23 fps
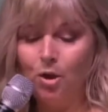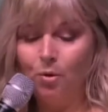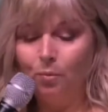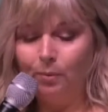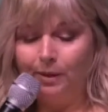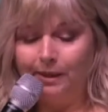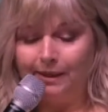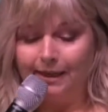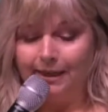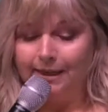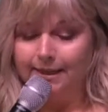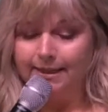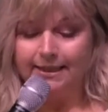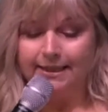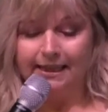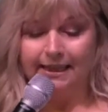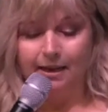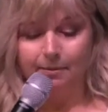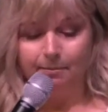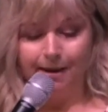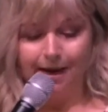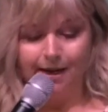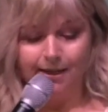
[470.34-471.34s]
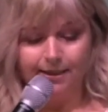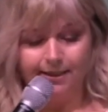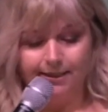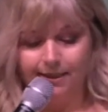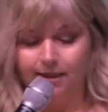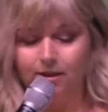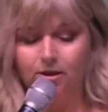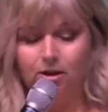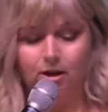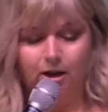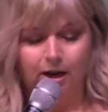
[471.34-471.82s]
We then see at Mount
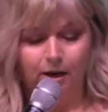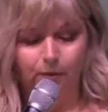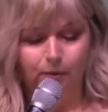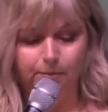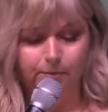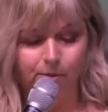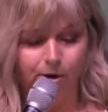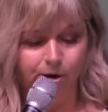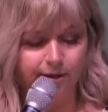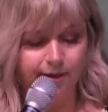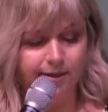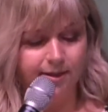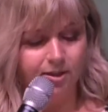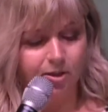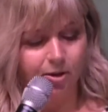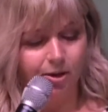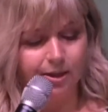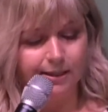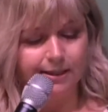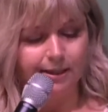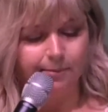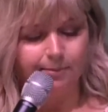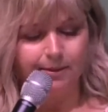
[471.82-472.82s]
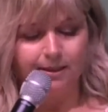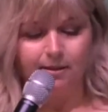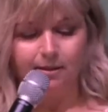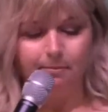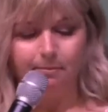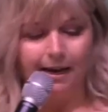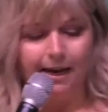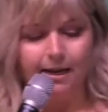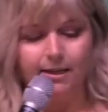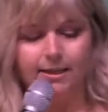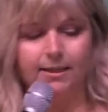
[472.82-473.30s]
Sinai, when Moses goes up to the
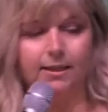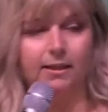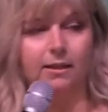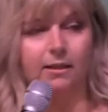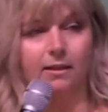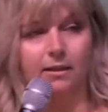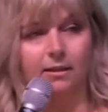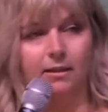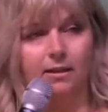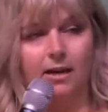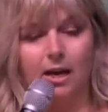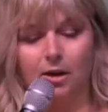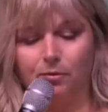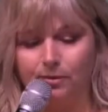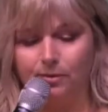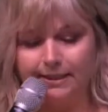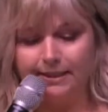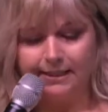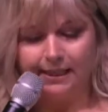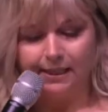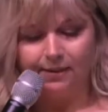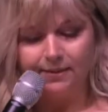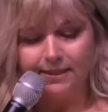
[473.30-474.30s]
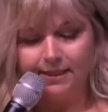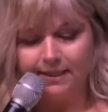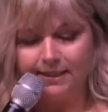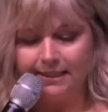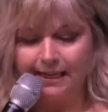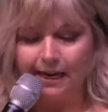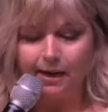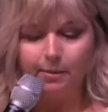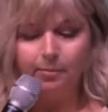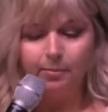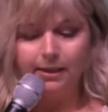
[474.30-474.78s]
mountain and receives the
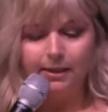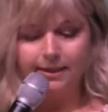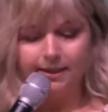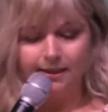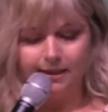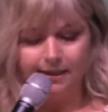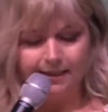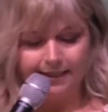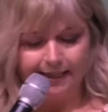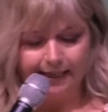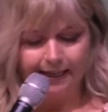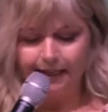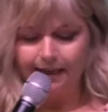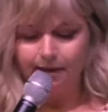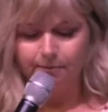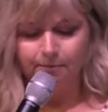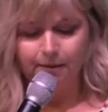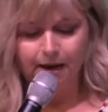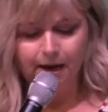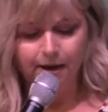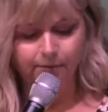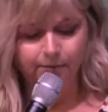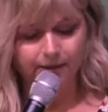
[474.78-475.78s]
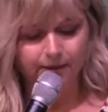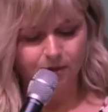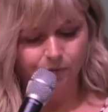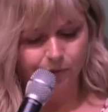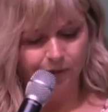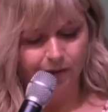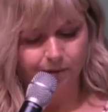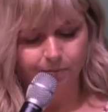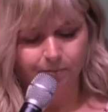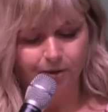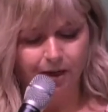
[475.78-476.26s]
tablets and the Ten Commandments
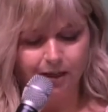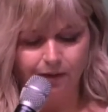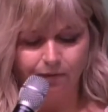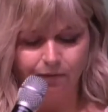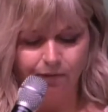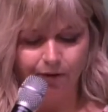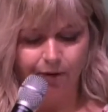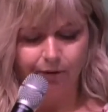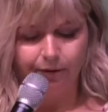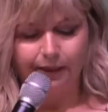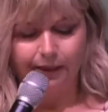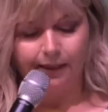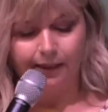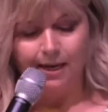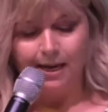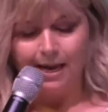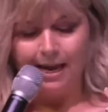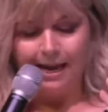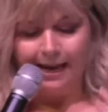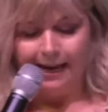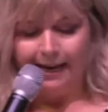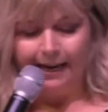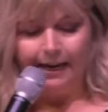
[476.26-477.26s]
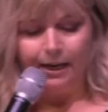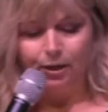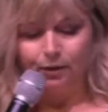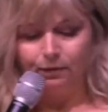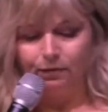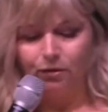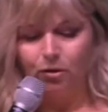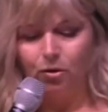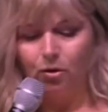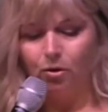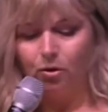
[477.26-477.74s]
written by the very hand
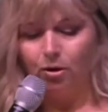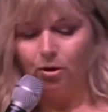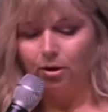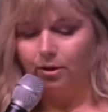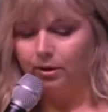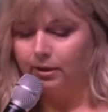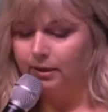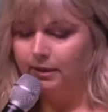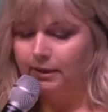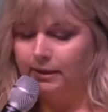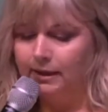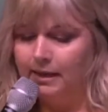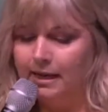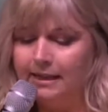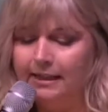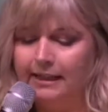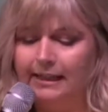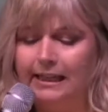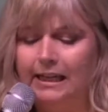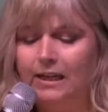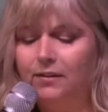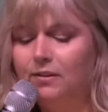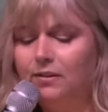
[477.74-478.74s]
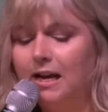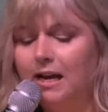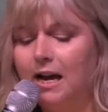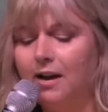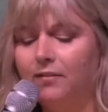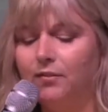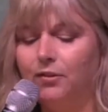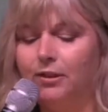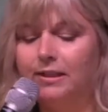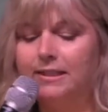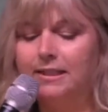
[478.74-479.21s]
of God, that even
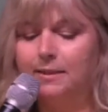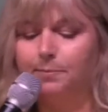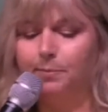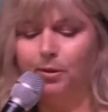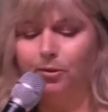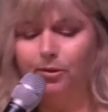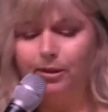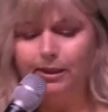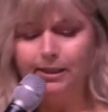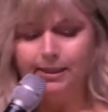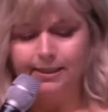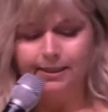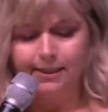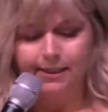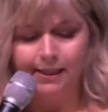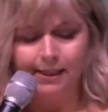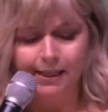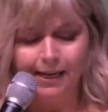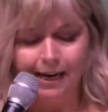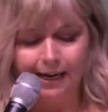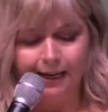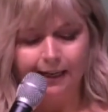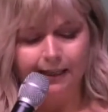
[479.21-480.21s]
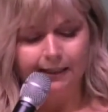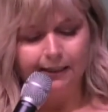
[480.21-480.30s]
after experiencing and